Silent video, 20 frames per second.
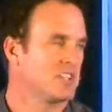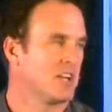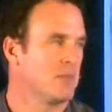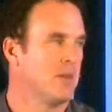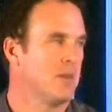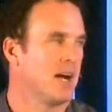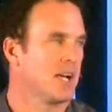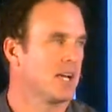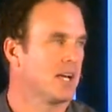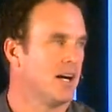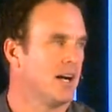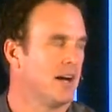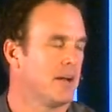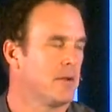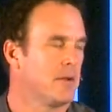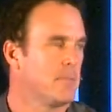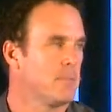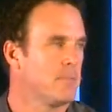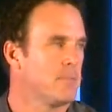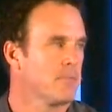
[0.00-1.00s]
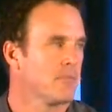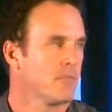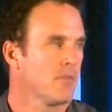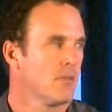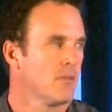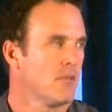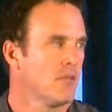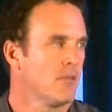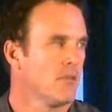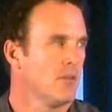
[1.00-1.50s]
say, my God.
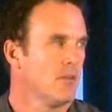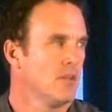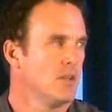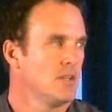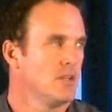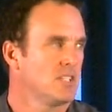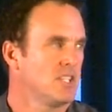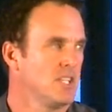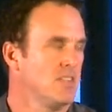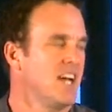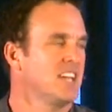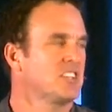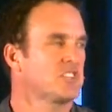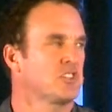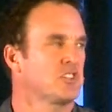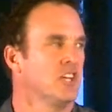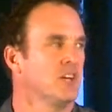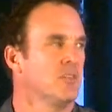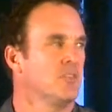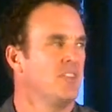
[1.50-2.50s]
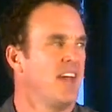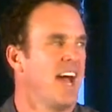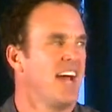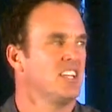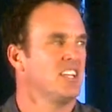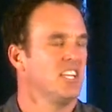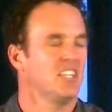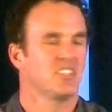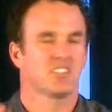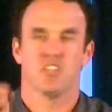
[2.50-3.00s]
See, that's the,
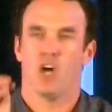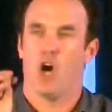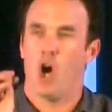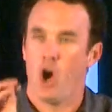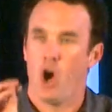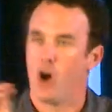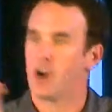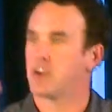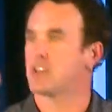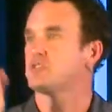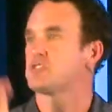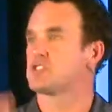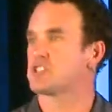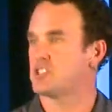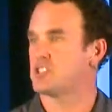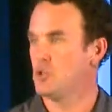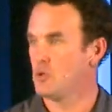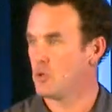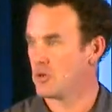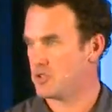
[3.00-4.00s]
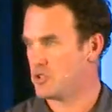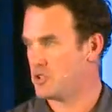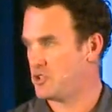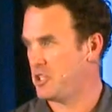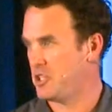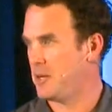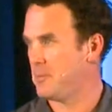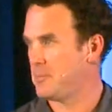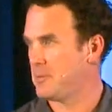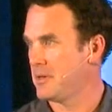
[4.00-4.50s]
that is the heart of
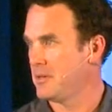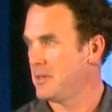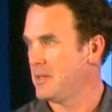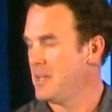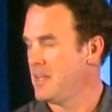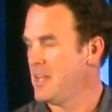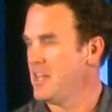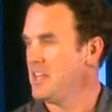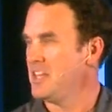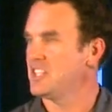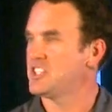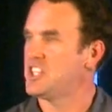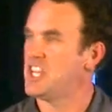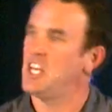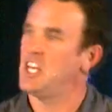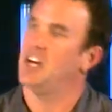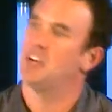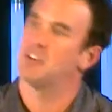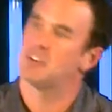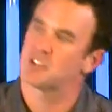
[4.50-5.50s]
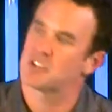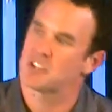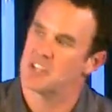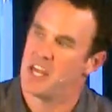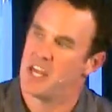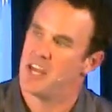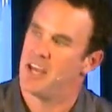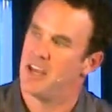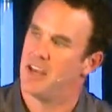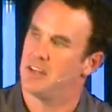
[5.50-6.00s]
stewardship, is he
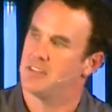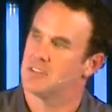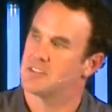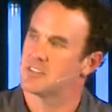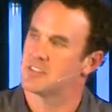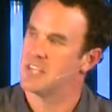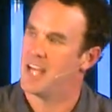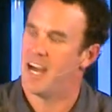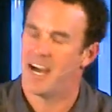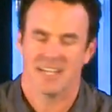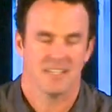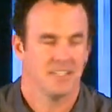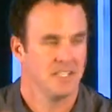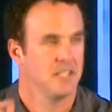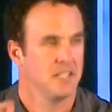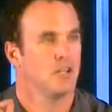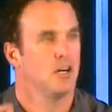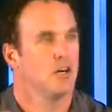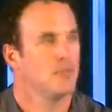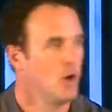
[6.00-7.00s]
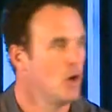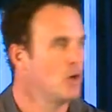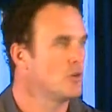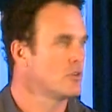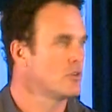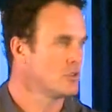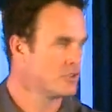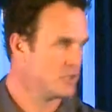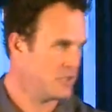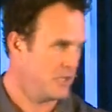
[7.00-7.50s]
understands the idea of
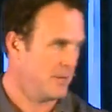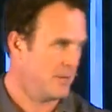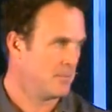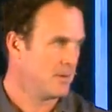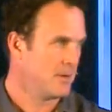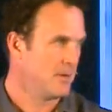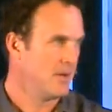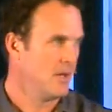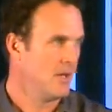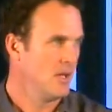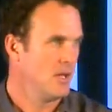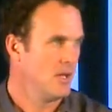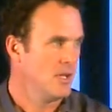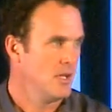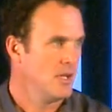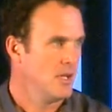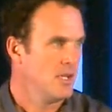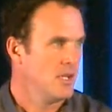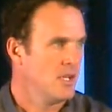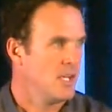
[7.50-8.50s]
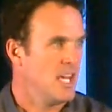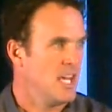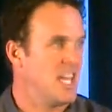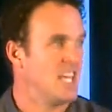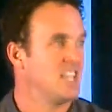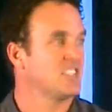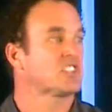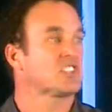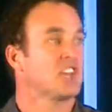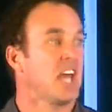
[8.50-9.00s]
ownership. He
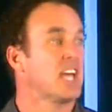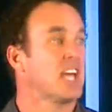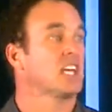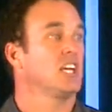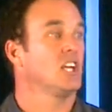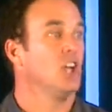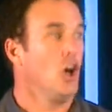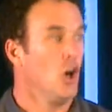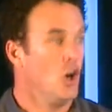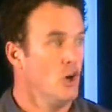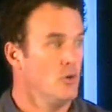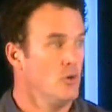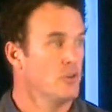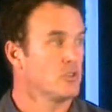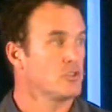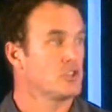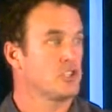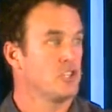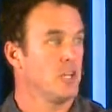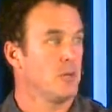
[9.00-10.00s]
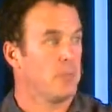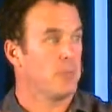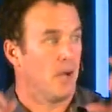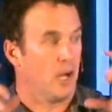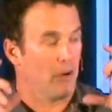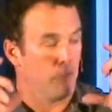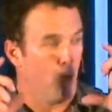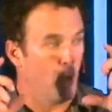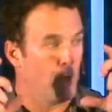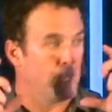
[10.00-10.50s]
has taken ownership
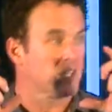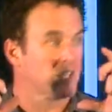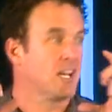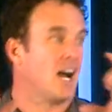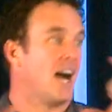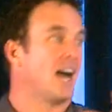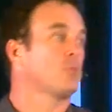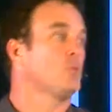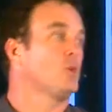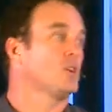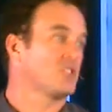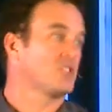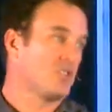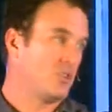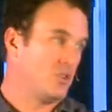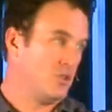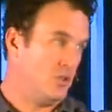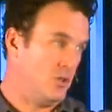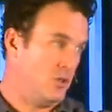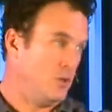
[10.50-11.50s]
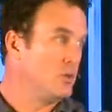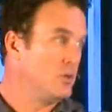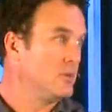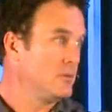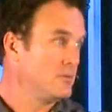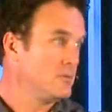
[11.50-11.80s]
of what God wants to do